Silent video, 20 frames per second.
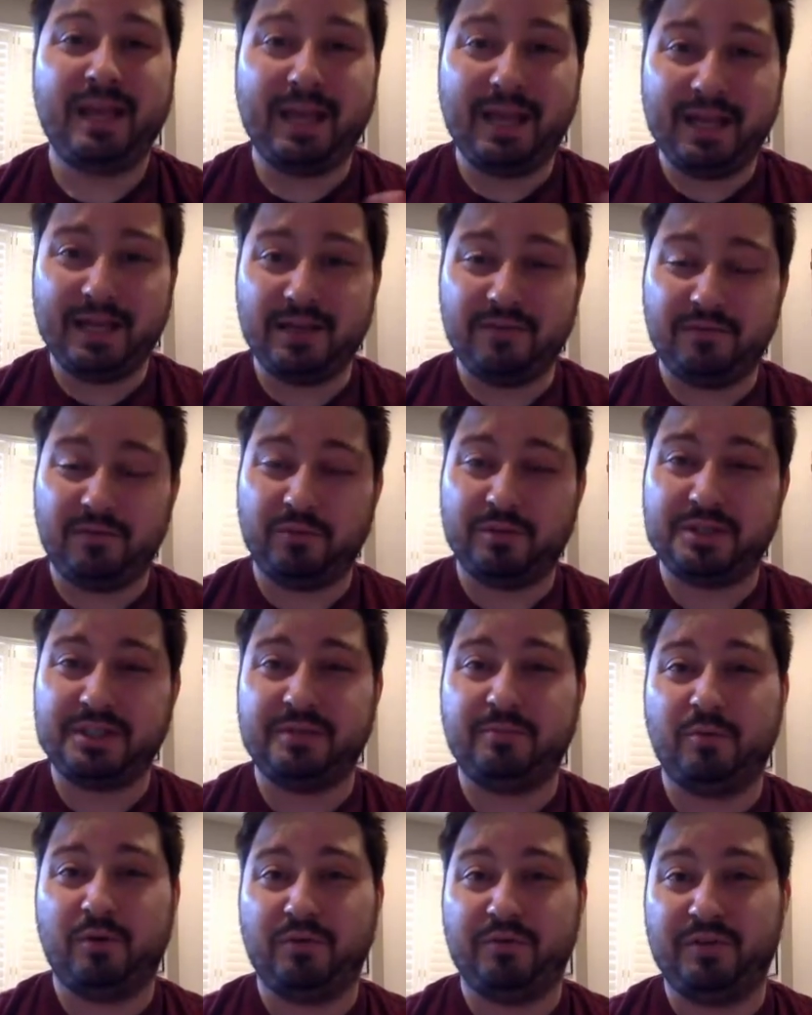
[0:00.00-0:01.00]
And if you want to
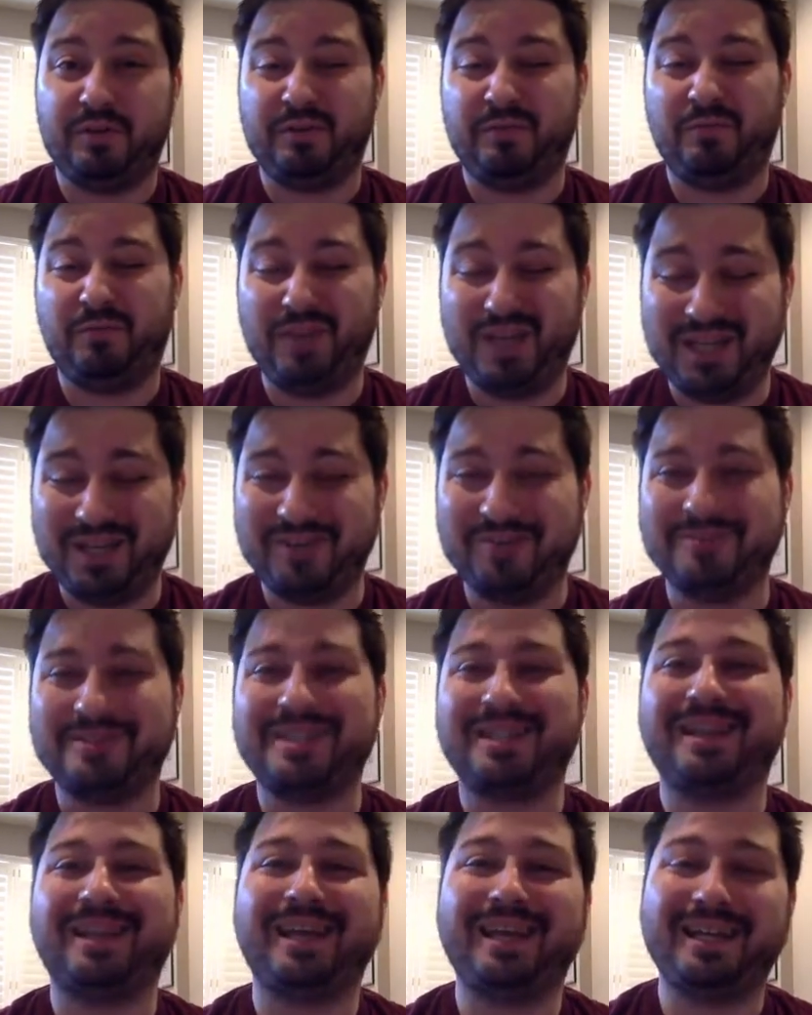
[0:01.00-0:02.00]
see more videos
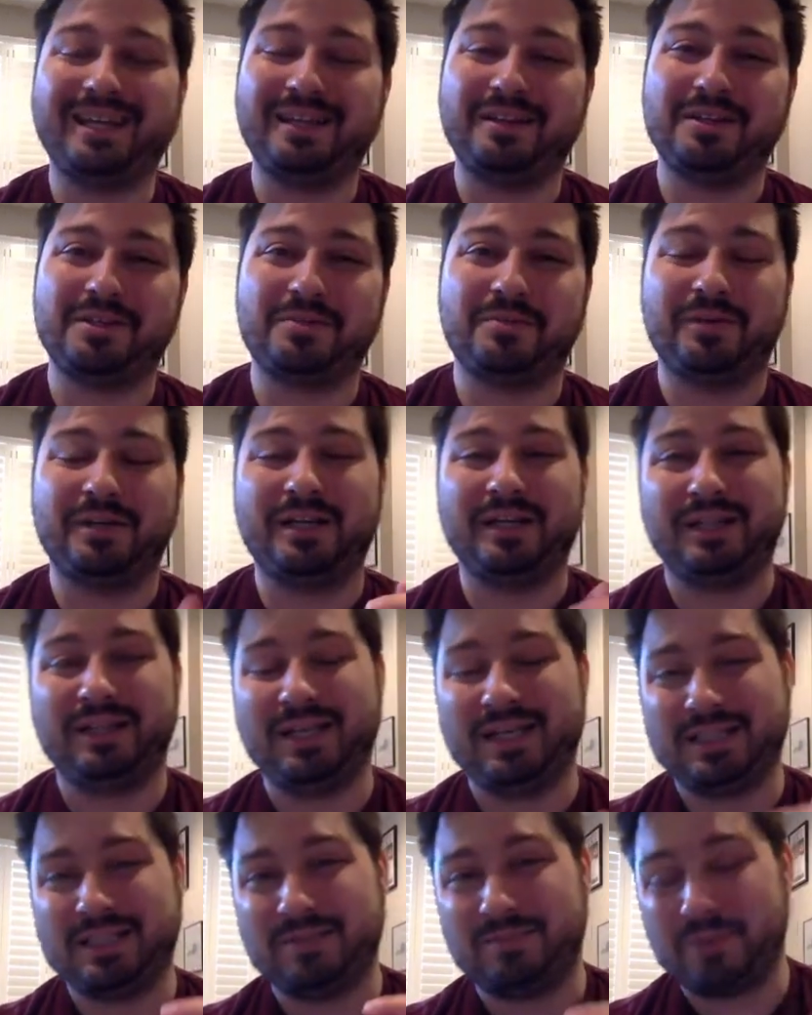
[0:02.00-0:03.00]
like this one, hit
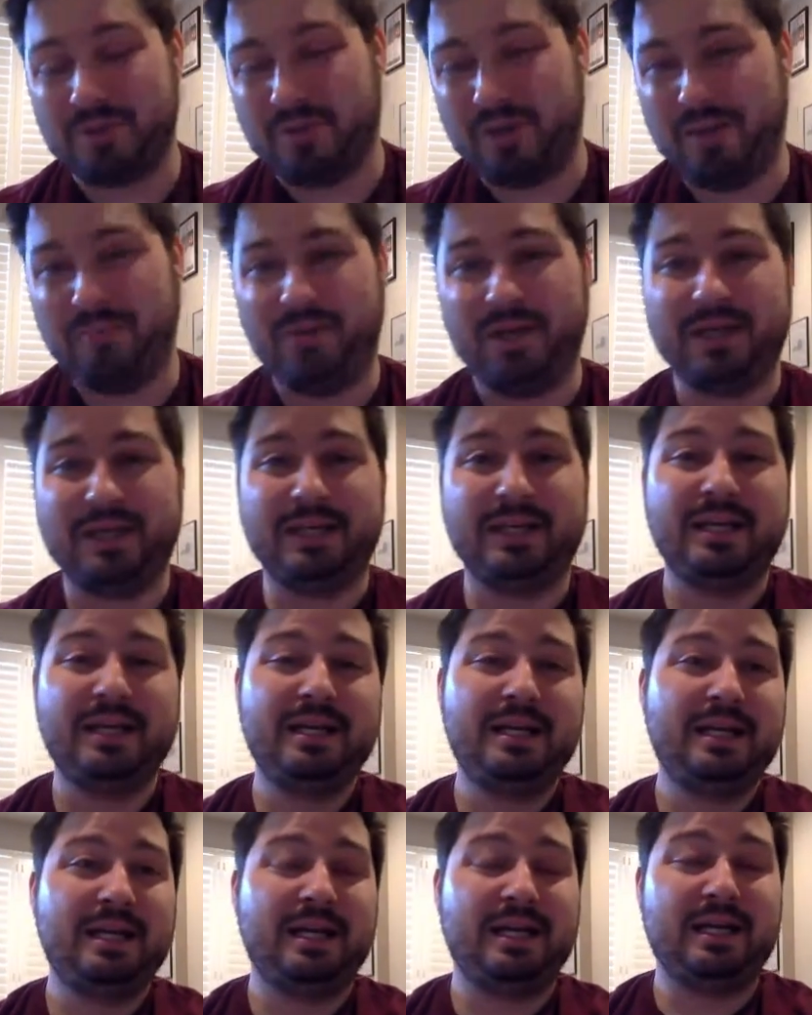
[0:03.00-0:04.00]
that subscribe button.
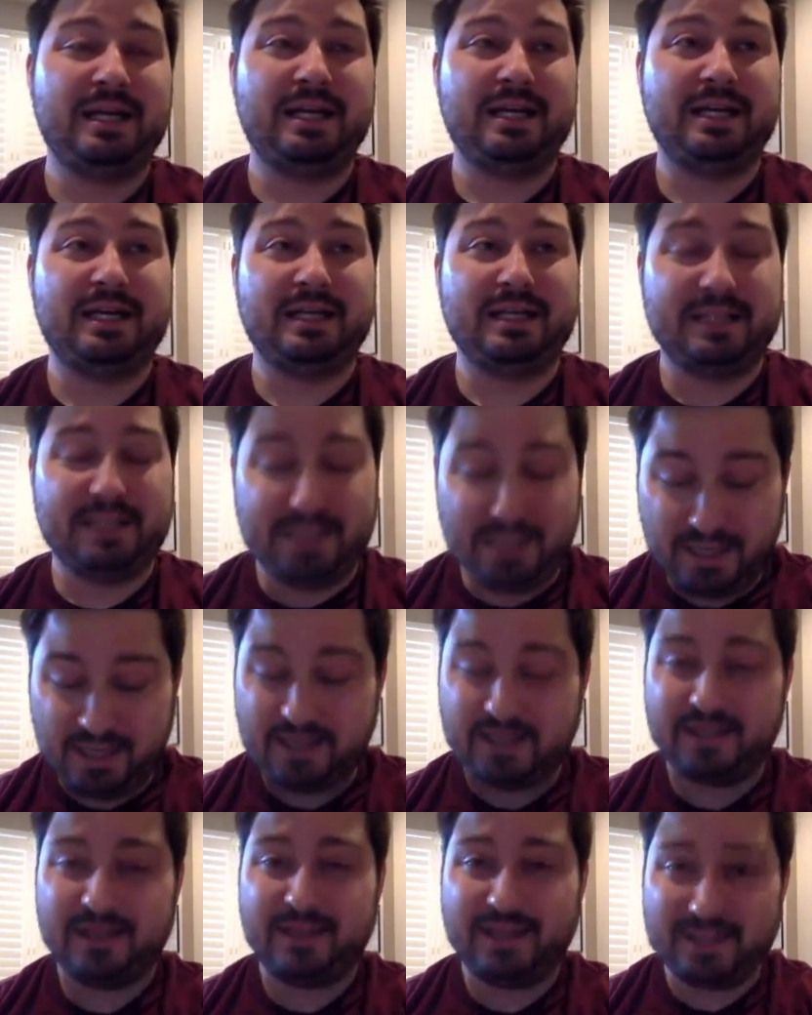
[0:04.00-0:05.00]
Uh, yeah,
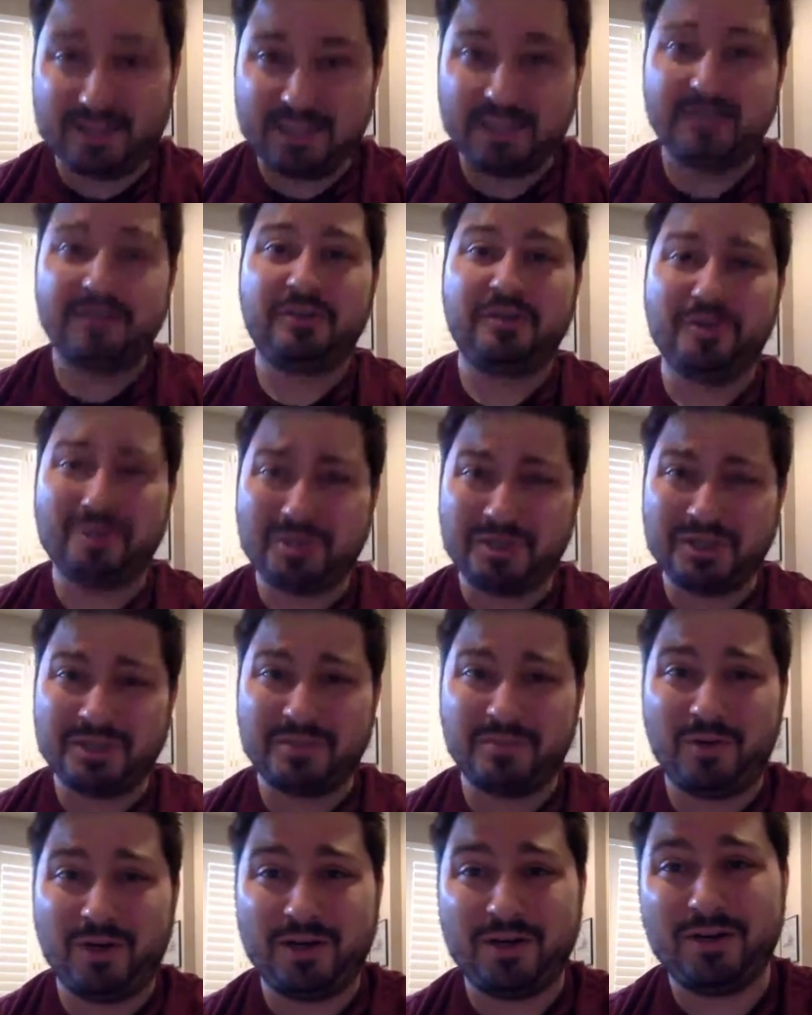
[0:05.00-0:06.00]
that's it. Go drink
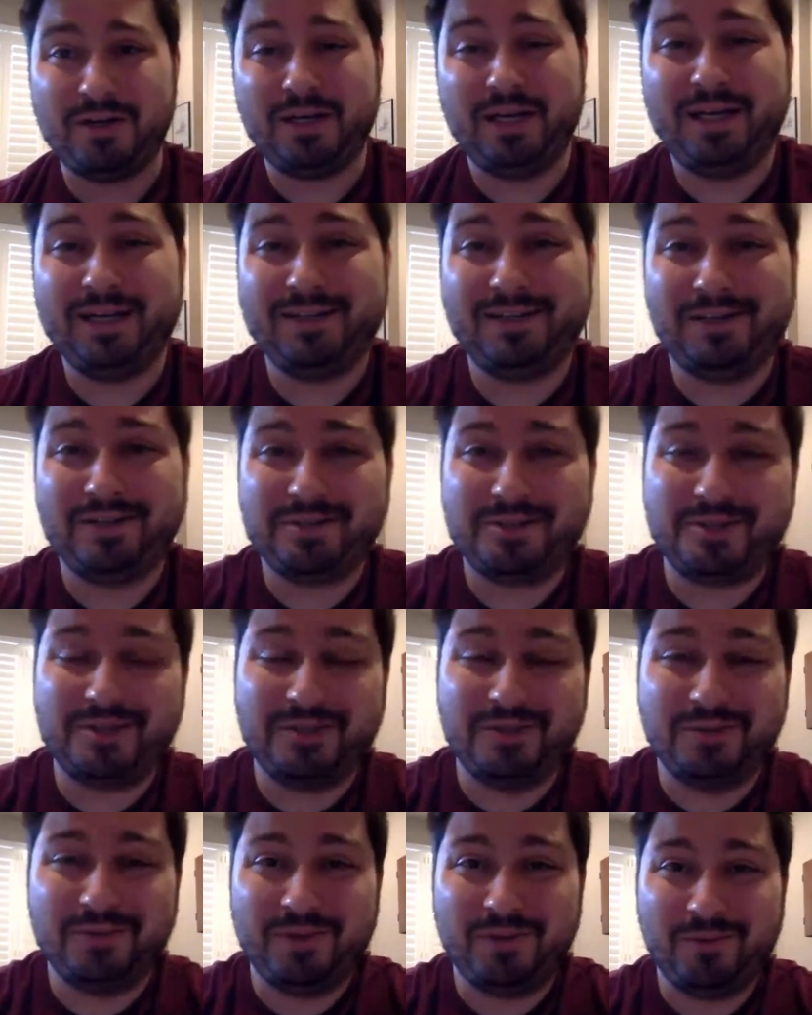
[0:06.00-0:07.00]
some water and I'll see
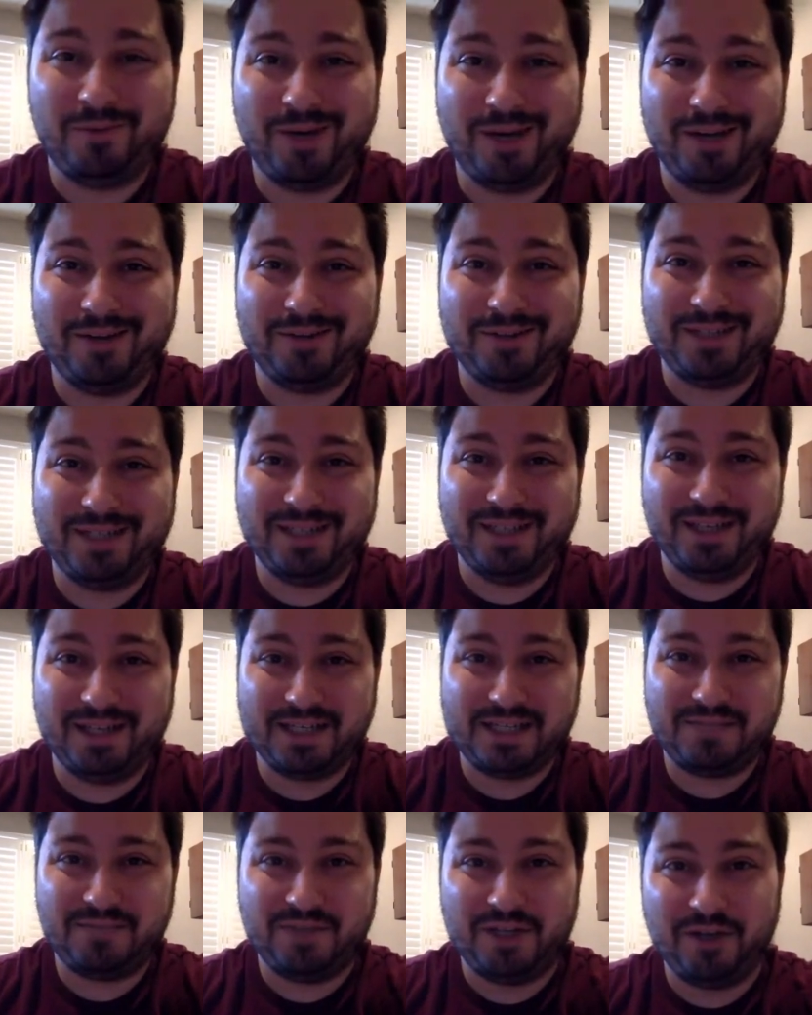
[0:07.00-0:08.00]
you around in the
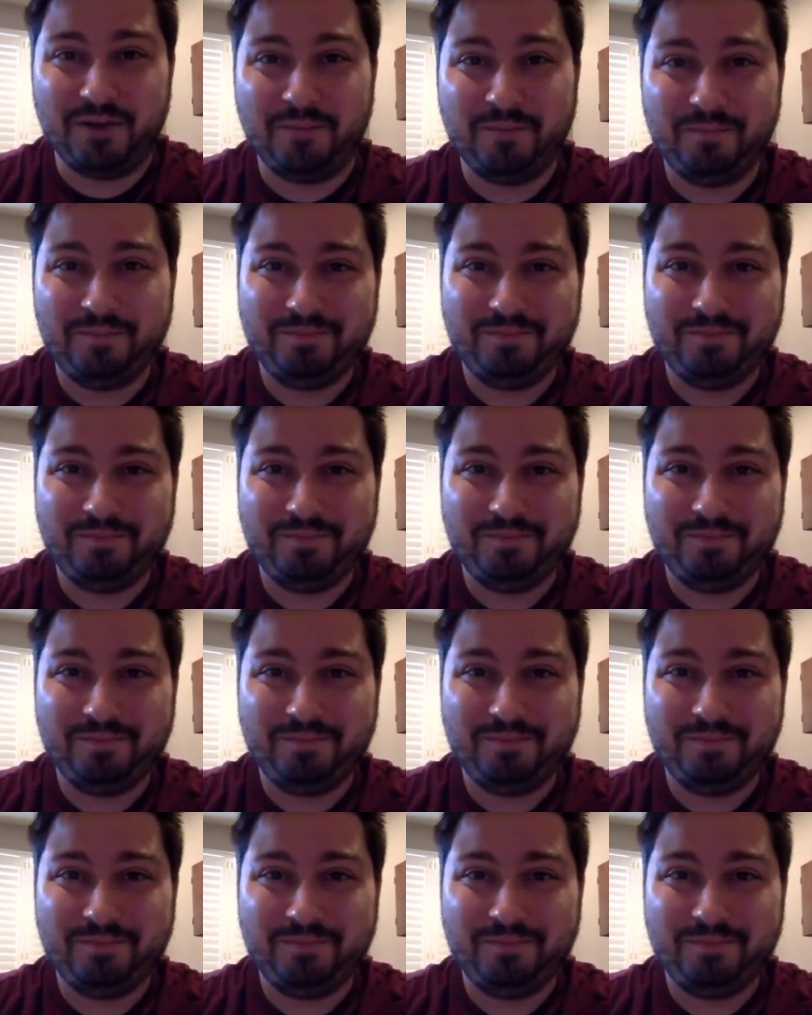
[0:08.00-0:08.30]
next video.